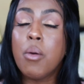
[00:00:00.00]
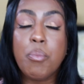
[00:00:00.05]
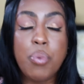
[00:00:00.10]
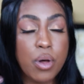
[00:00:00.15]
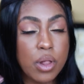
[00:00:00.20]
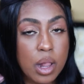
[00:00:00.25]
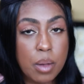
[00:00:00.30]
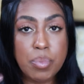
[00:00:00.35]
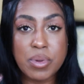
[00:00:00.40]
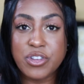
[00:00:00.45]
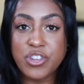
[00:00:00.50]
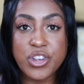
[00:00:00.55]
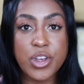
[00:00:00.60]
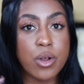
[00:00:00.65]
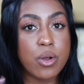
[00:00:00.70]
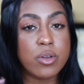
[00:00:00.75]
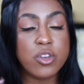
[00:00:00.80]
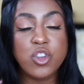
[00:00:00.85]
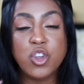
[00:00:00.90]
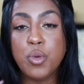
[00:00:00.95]
Pull up a
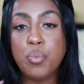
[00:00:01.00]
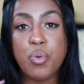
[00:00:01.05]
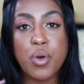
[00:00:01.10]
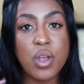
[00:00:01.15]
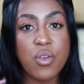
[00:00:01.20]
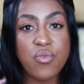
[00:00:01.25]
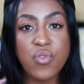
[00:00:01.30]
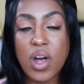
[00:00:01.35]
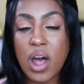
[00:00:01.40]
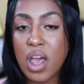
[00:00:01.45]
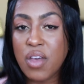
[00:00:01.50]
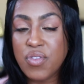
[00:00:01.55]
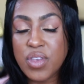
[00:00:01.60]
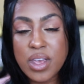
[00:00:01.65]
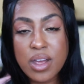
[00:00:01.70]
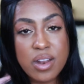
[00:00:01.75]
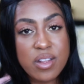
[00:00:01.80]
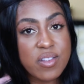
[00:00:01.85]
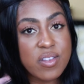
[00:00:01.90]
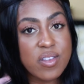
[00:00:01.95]
chair, 2.5,
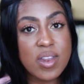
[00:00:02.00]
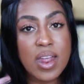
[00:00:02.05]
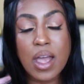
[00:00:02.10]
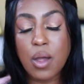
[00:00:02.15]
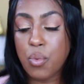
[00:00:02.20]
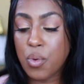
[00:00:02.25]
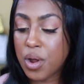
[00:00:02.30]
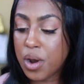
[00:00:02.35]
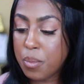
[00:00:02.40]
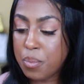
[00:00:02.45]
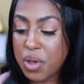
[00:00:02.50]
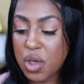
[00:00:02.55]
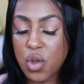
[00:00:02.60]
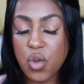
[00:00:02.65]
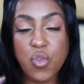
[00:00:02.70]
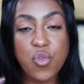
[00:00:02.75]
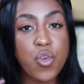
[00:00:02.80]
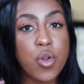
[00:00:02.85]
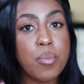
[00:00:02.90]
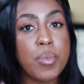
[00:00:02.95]
get a snack. We're gonna be
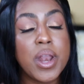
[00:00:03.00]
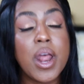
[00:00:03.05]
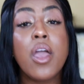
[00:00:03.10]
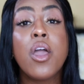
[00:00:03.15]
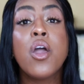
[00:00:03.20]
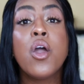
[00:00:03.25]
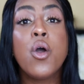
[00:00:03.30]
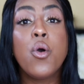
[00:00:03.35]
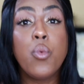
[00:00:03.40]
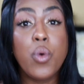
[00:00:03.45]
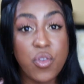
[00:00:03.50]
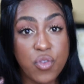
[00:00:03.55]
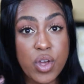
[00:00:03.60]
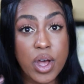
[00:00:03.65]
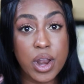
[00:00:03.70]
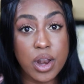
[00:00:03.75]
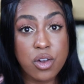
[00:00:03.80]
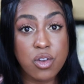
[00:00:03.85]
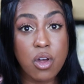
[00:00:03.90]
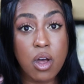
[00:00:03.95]
here for a minute we've
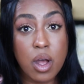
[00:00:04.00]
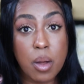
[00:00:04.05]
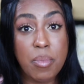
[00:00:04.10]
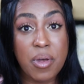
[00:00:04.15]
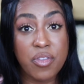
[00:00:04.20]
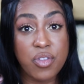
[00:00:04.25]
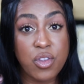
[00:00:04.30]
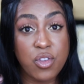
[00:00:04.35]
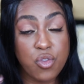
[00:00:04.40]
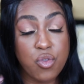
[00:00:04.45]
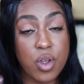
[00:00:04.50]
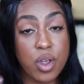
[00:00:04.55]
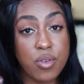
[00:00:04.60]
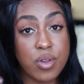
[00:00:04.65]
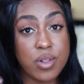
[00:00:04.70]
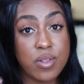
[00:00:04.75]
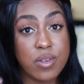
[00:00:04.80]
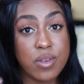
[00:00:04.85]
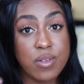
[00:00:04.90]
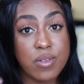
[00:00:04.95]
got to talk about these
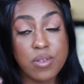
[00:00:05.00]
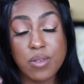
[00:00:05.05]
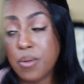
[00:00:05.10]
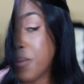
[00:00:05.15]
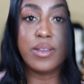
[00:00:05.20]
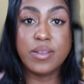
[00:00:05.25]
fragrances.